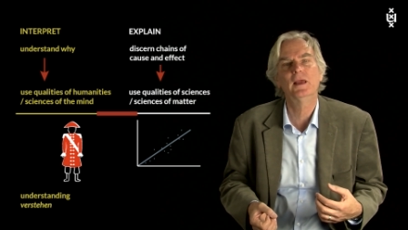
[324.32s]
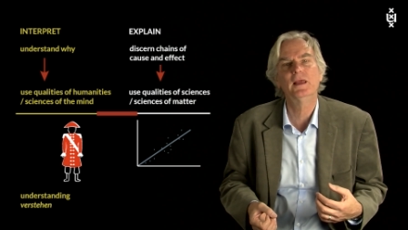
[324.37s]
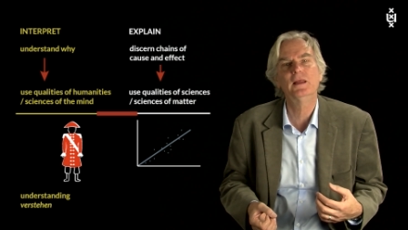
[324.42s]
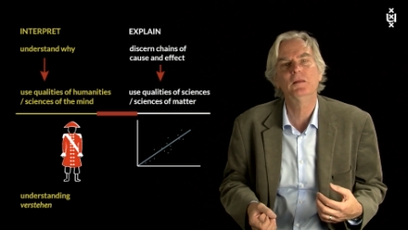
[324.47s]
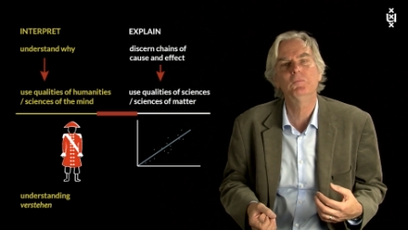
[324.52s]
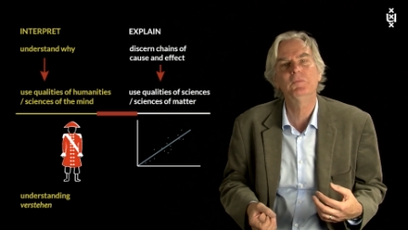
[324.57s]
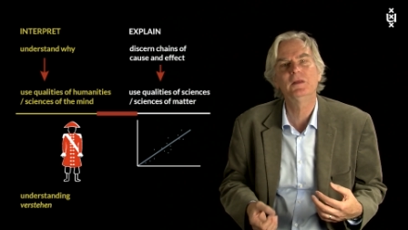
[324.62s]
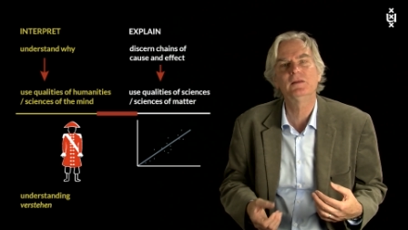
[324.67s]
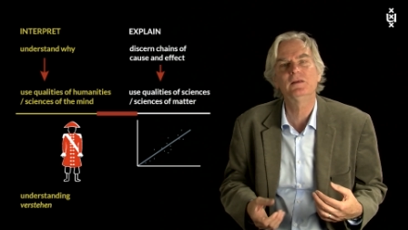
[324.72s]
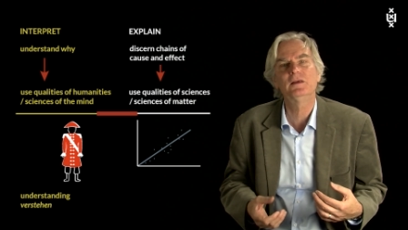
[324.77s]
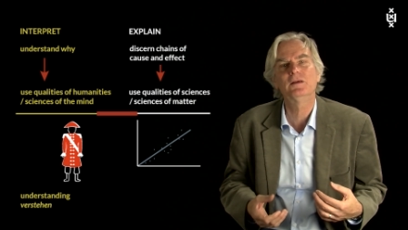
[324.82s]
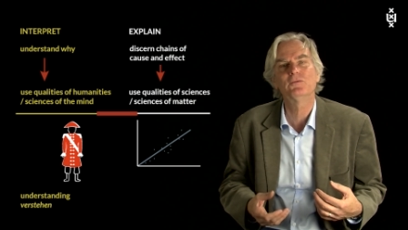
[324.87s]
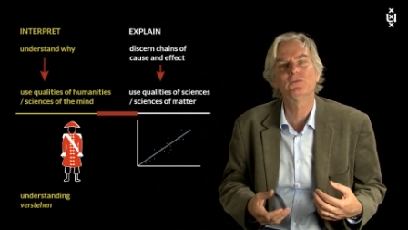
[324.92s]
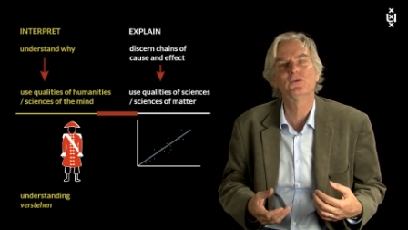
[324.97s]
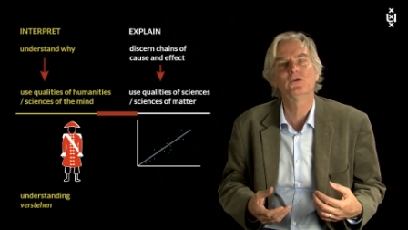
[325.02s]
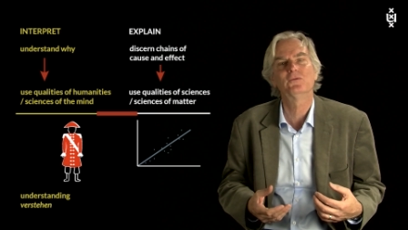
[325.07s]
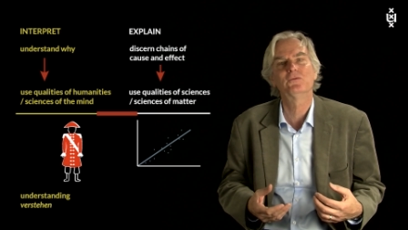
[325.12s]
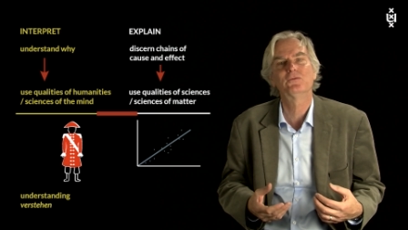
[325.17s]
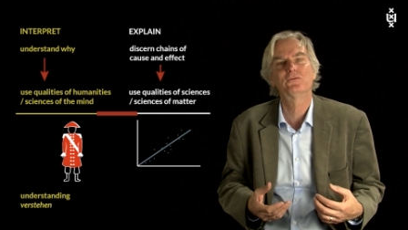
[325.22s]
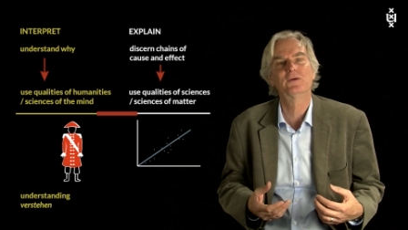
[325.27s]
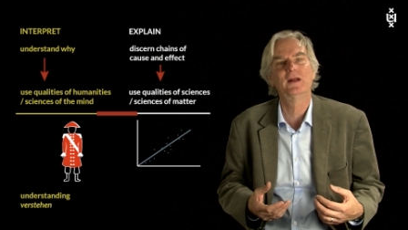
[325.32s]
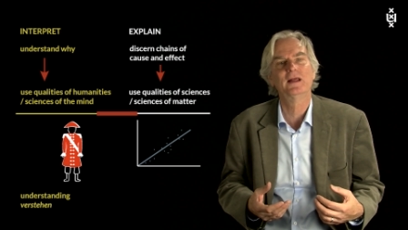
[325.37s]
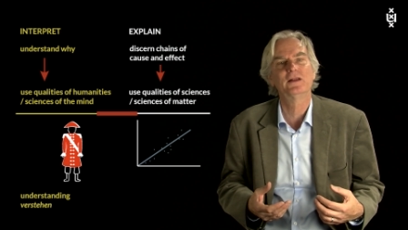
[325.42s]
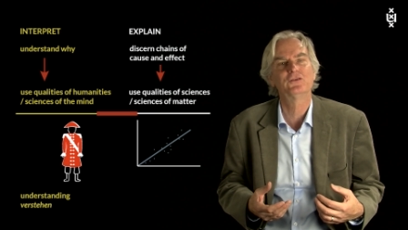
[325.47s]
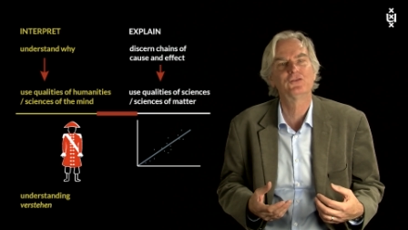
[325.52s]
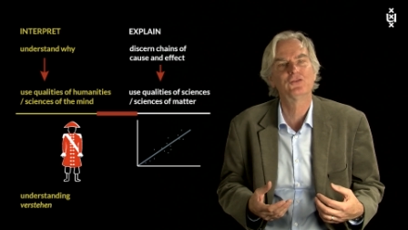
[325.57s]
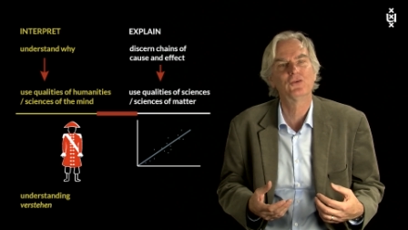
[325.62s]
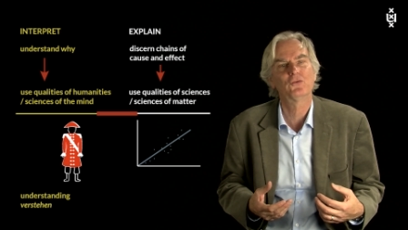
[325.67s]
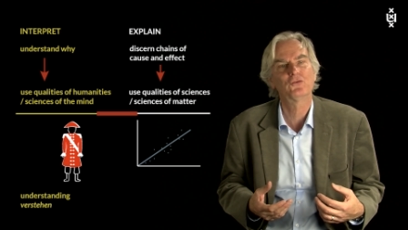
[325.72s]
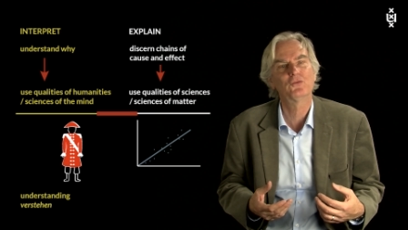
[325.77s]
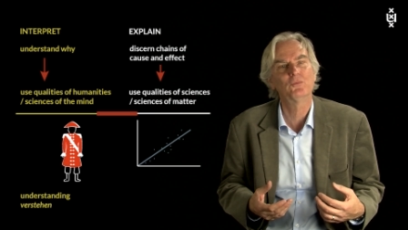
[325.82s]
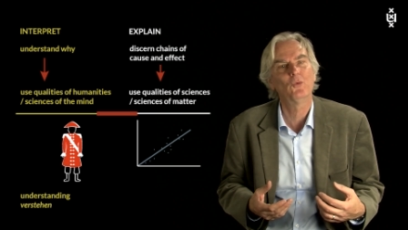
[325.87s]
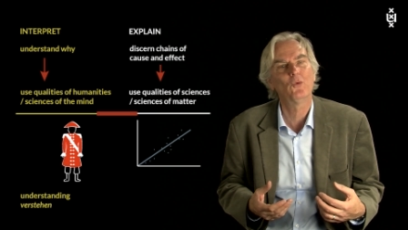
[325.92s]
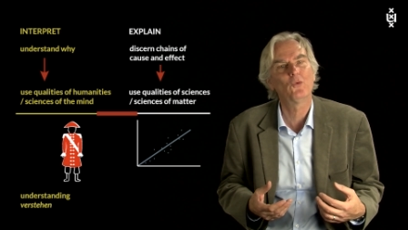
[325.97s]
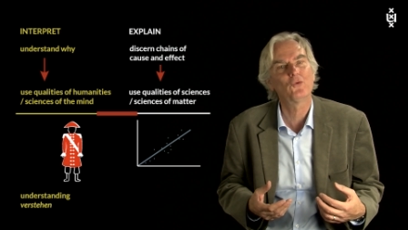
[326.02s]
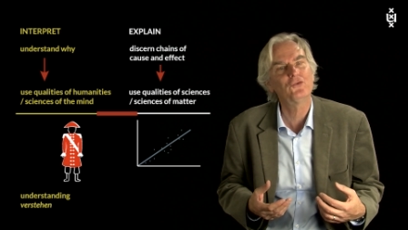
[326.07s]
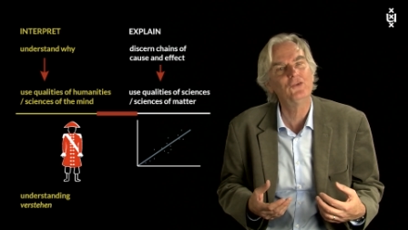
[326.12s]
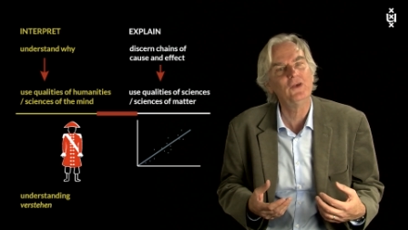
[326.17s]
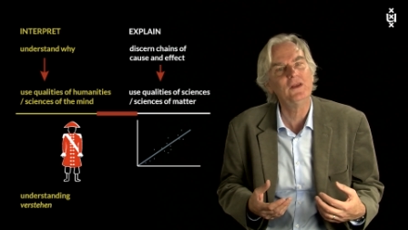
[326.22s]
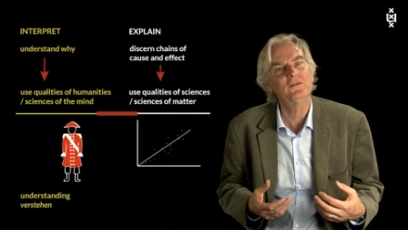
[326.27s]
a medieval French
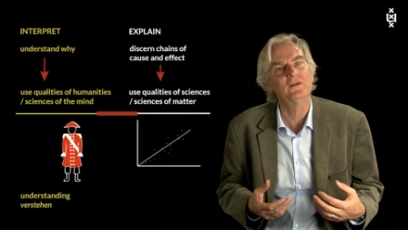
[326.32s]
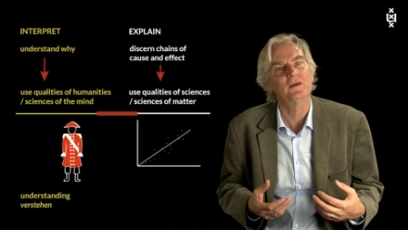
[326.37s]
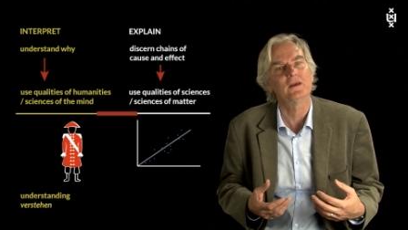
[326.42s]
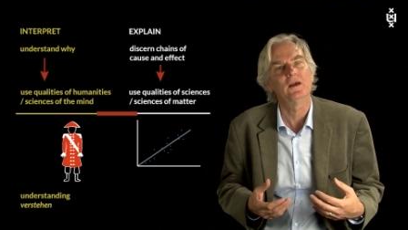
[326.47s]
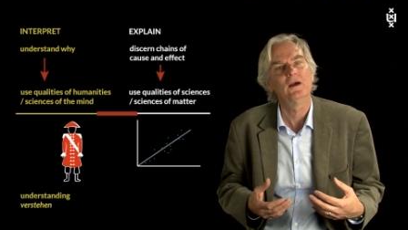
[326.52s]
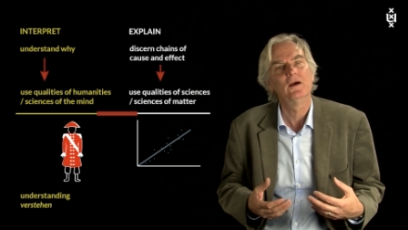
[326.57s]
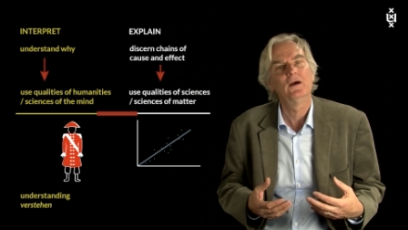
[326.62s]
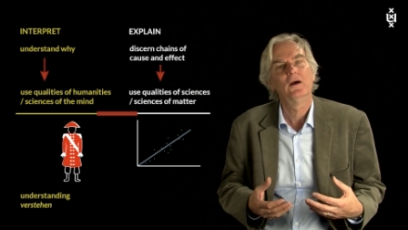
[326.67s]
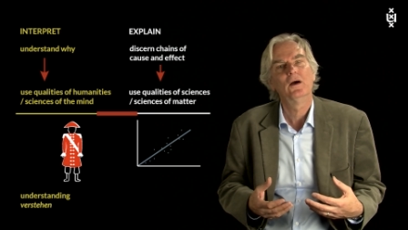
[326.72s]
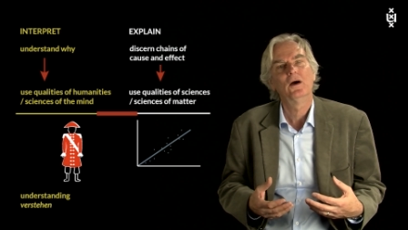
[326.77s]
small city,